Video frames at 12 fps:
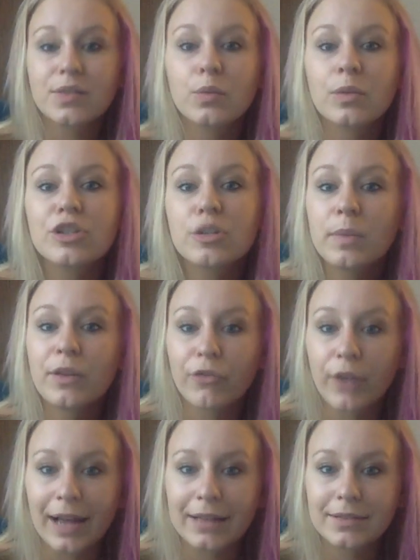We should be
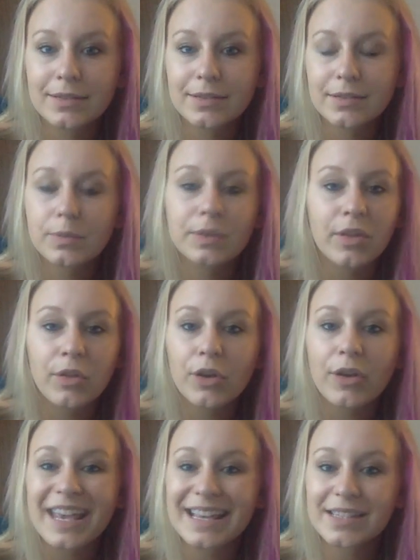friends, with a
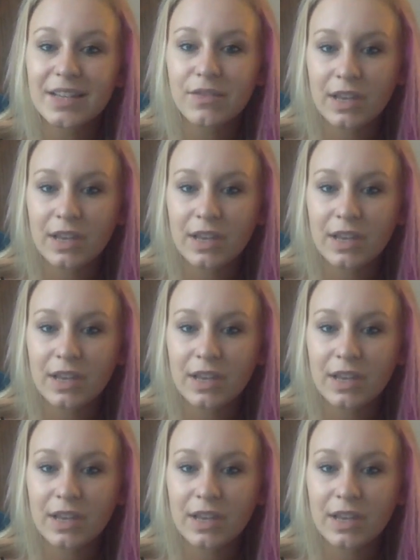little kissy